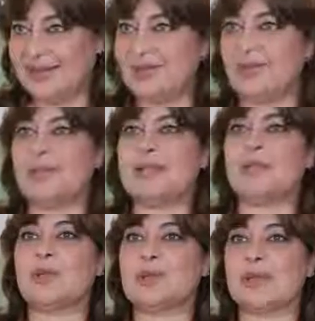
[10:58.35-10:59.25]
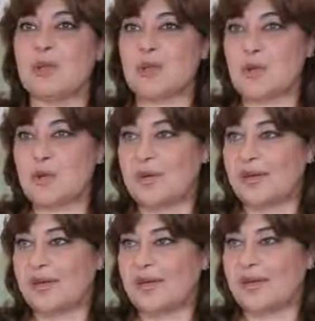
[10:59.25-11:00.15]
which was also
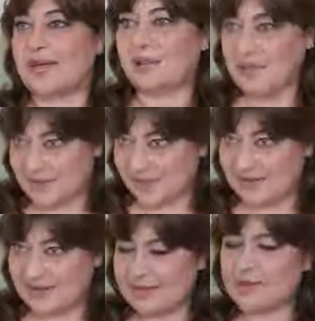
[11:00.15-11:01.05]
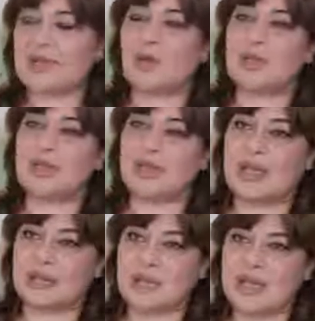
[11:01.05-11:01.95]
in the government, this was a coalition
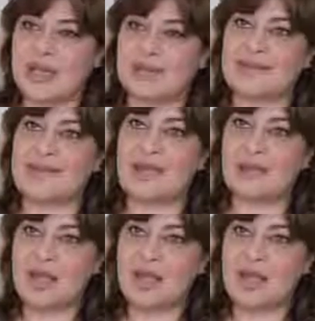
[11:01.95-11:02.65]
government at the time,